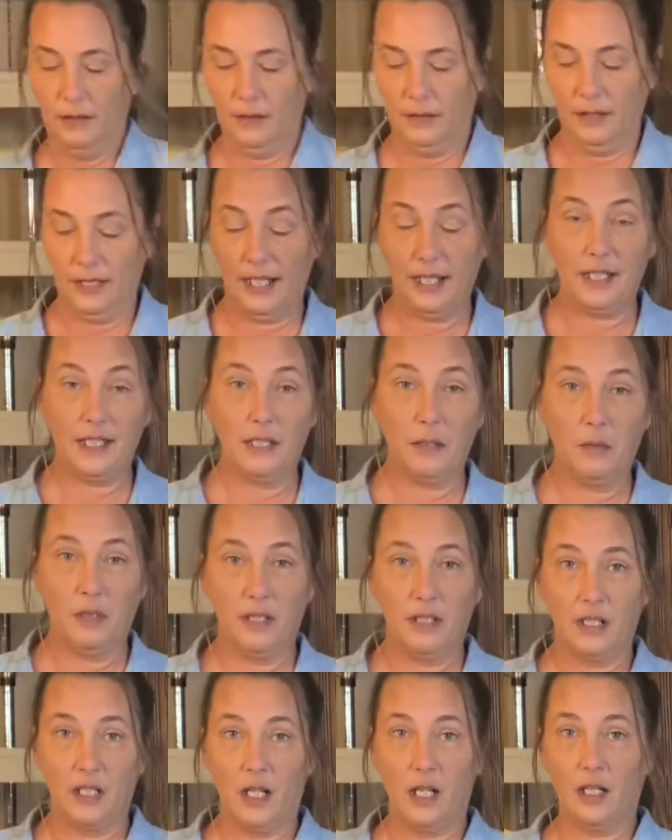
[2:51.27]
Next, I want
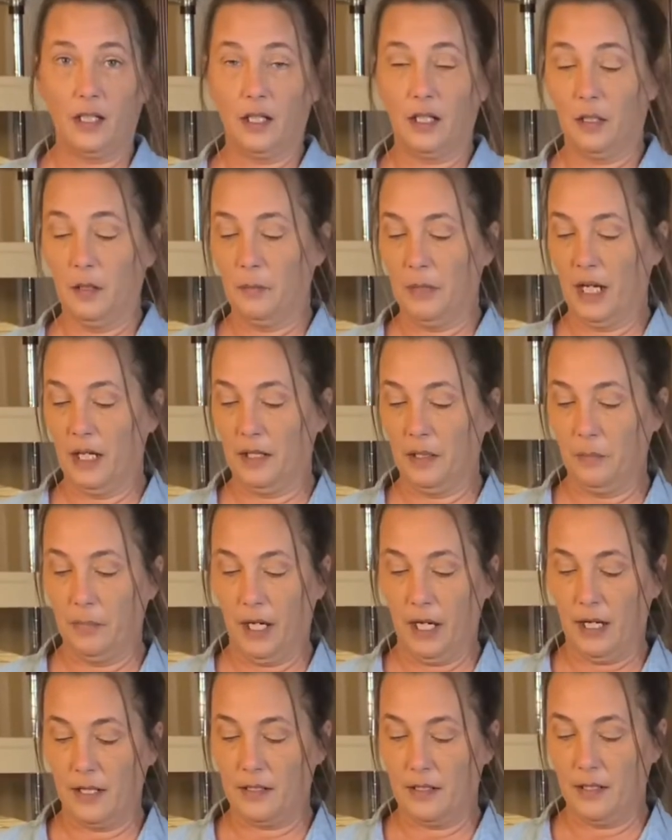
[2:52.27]
to talk about the
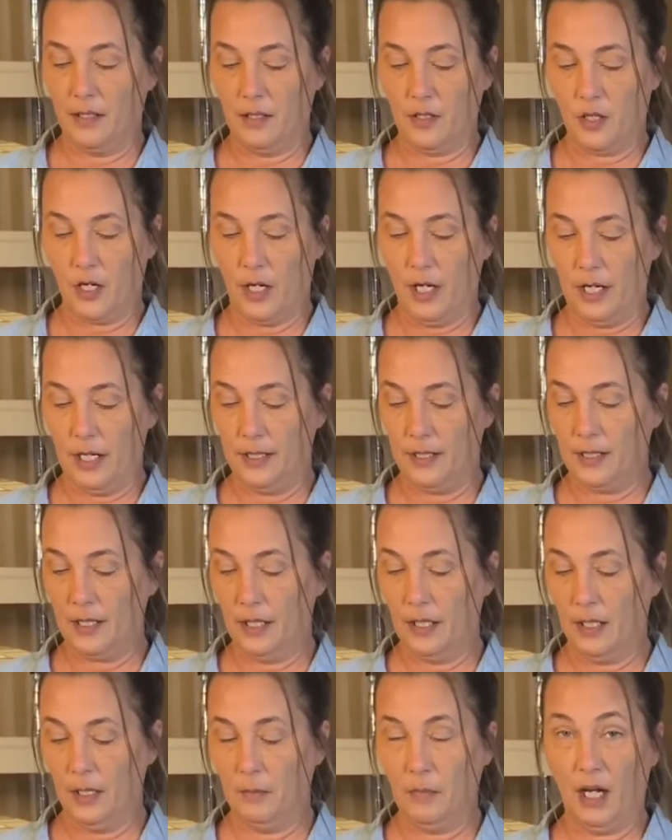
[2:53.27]
pots and the trays.
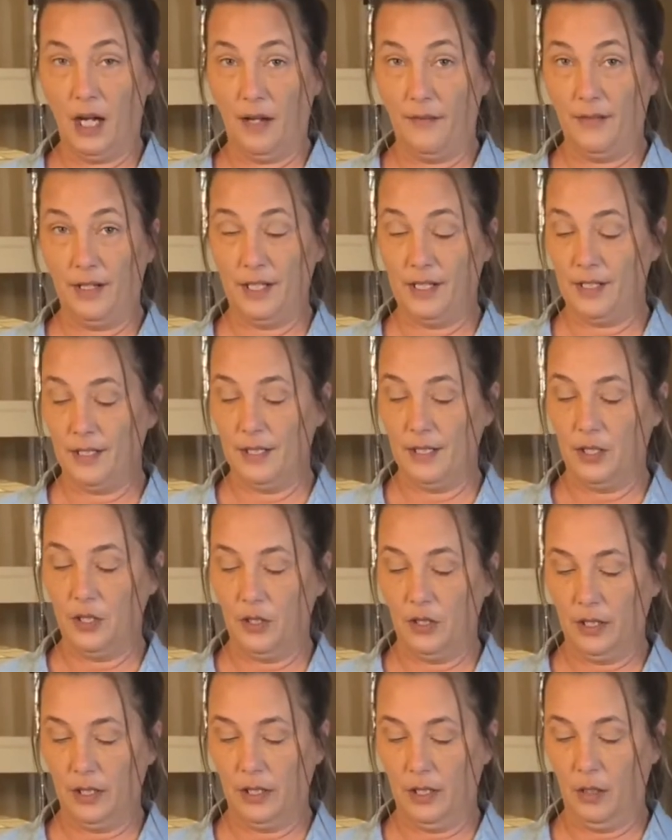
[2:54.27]
Obviously, you
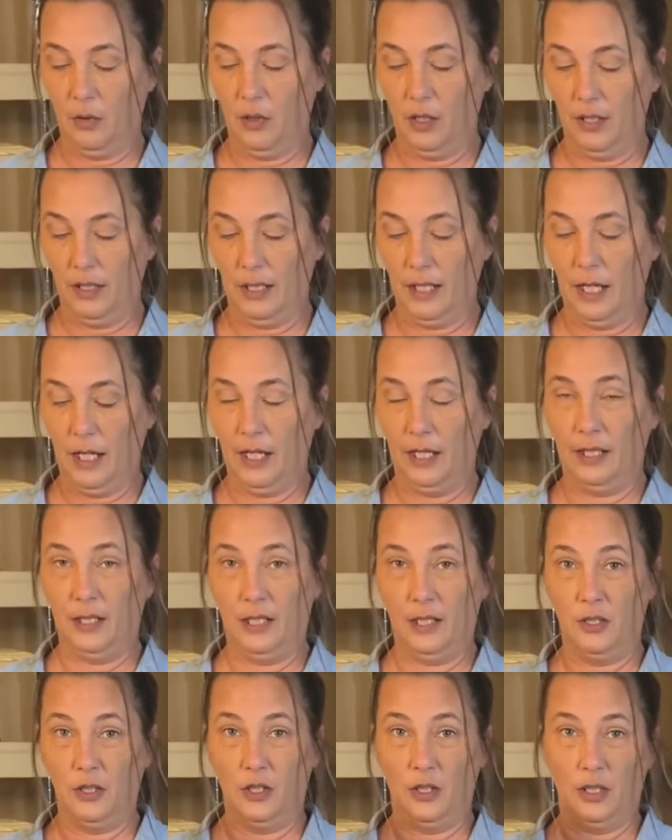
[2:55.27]
can go online
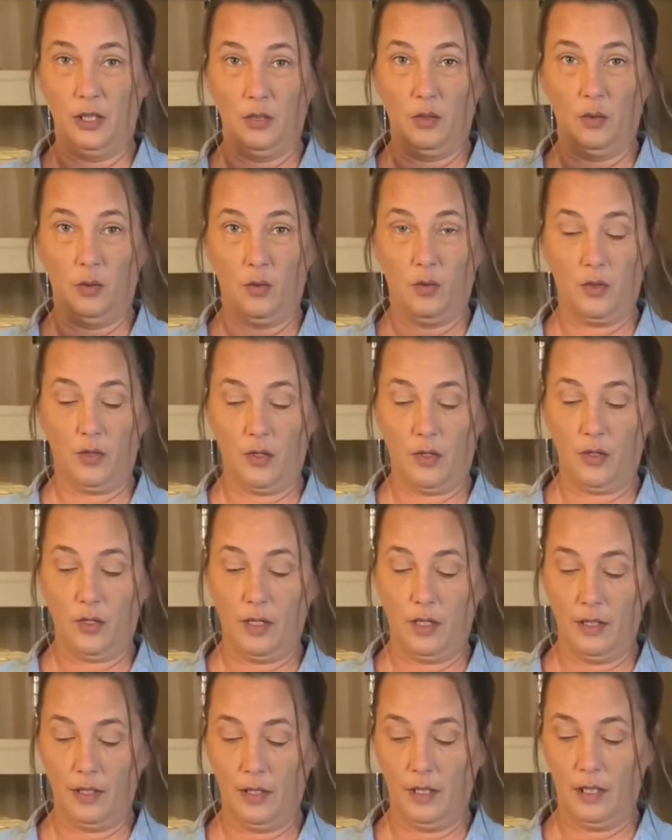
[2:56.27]
and you can
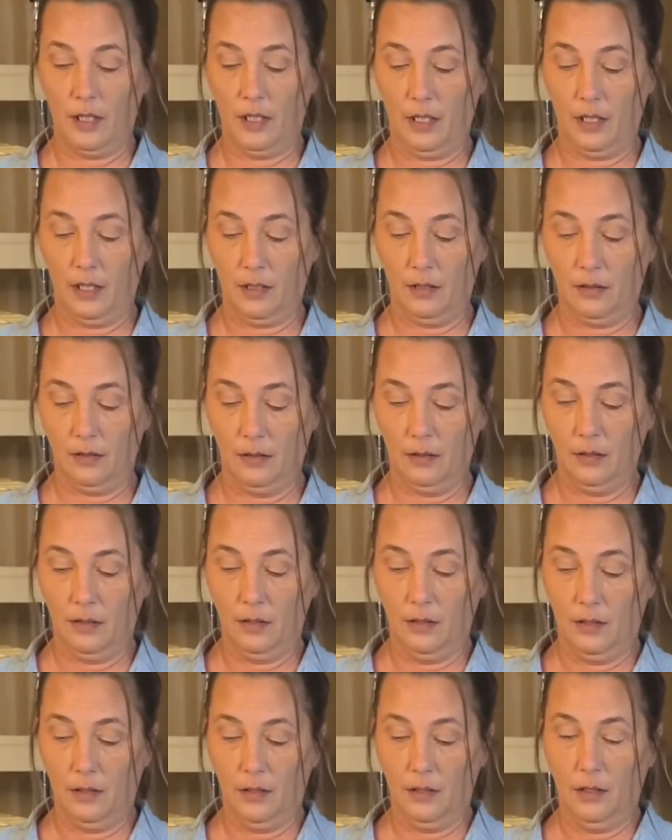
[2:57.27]
order the
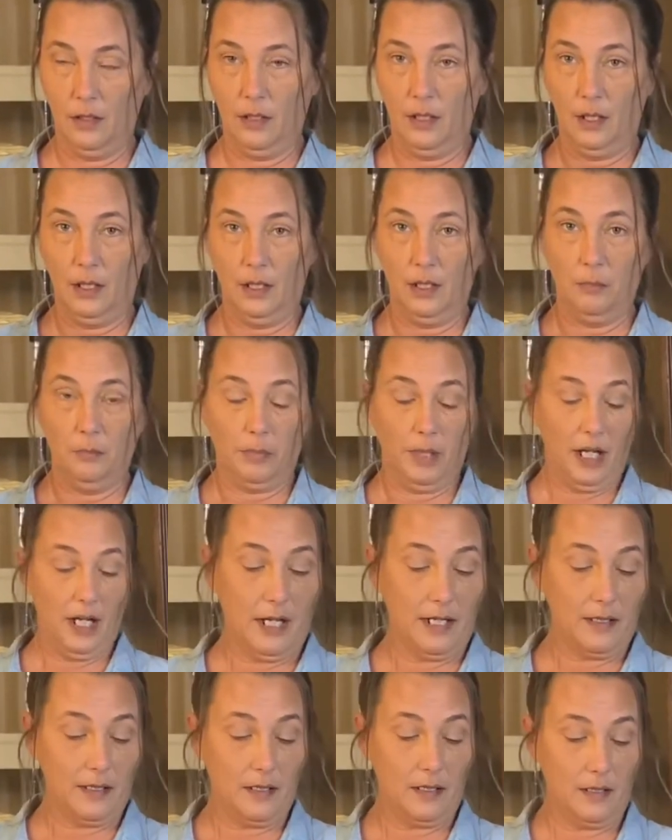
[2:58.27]

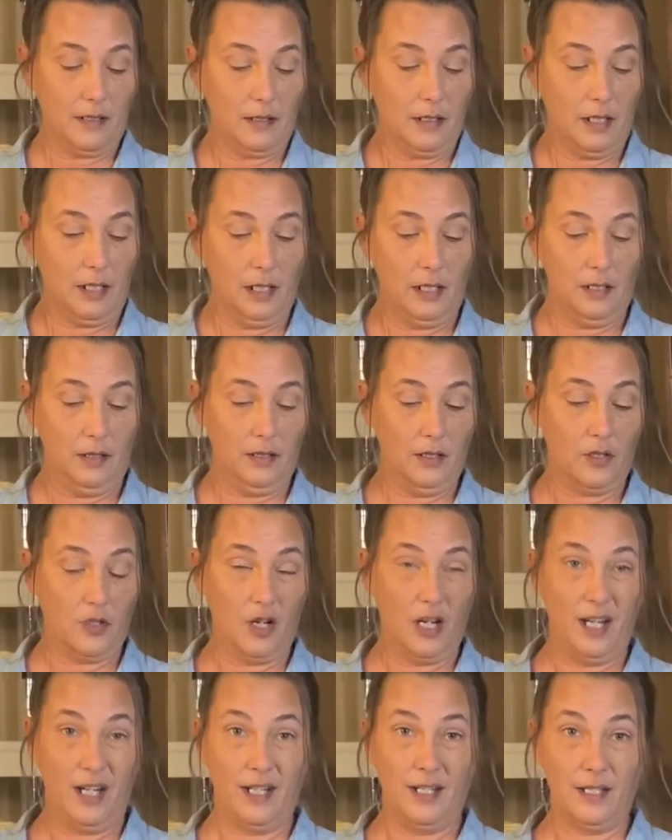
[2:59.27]
pots and the
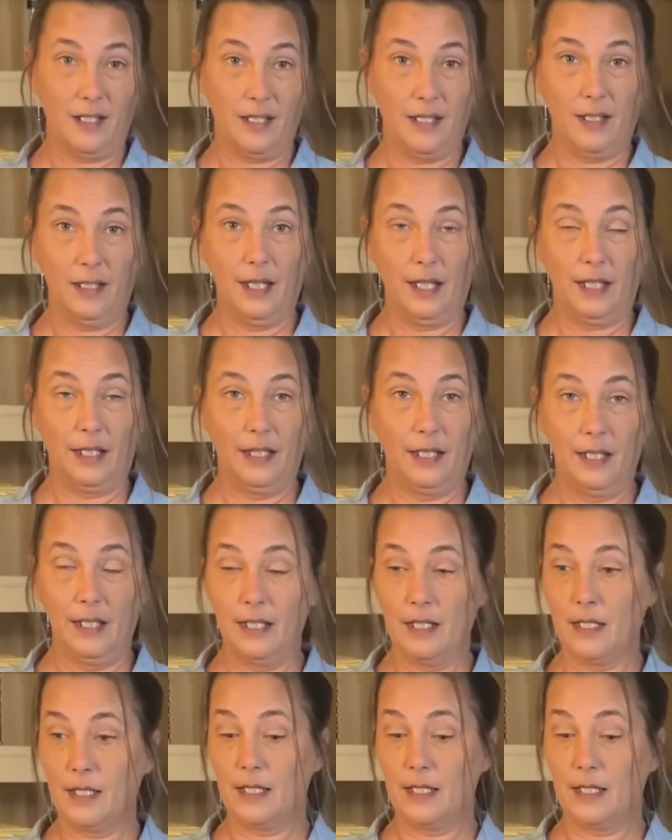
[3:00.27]
trays like this,